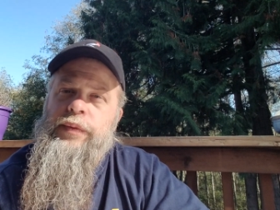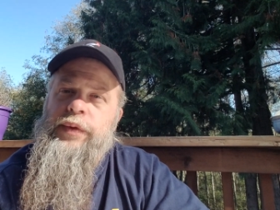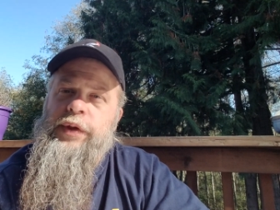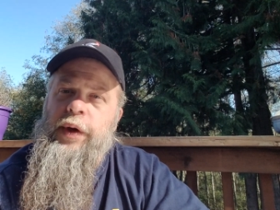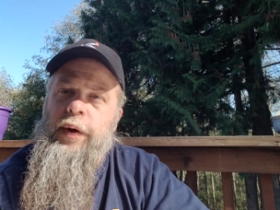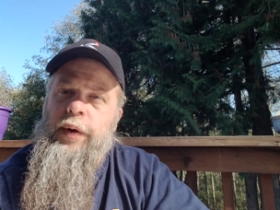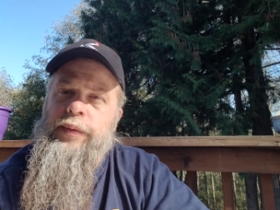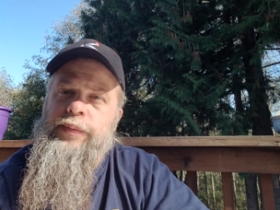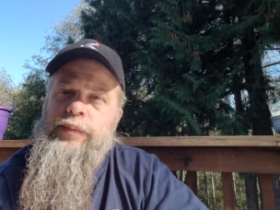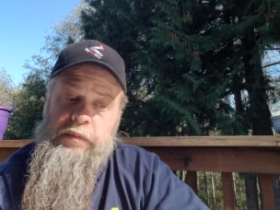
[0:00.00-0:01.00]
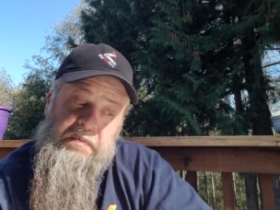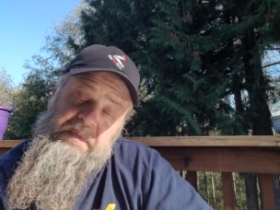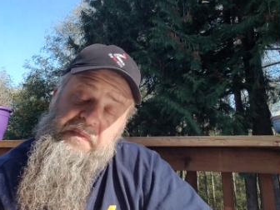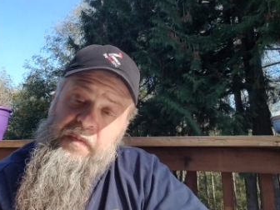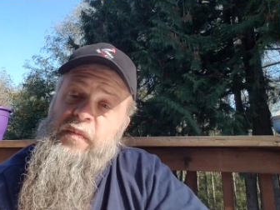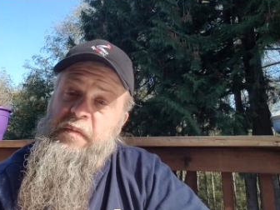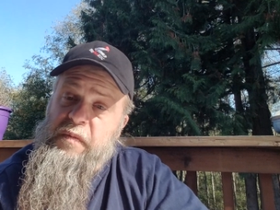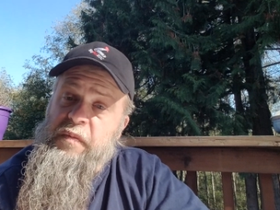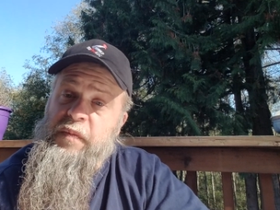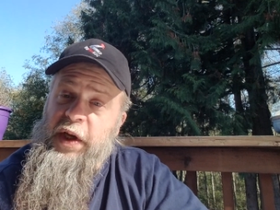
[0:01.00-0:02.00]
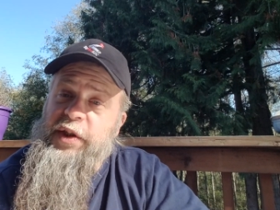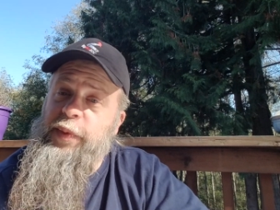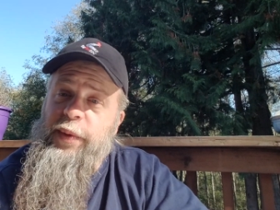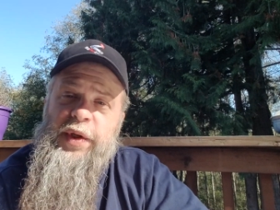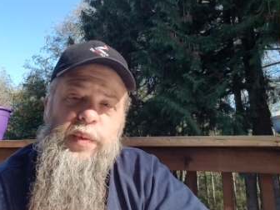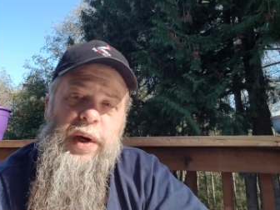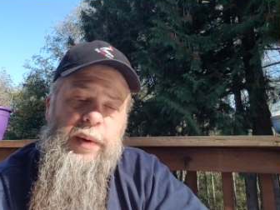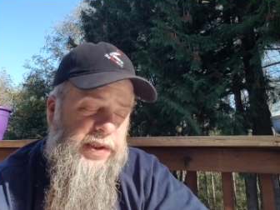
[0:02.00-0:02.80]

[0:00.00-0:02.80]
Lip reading: So that's pretty much why we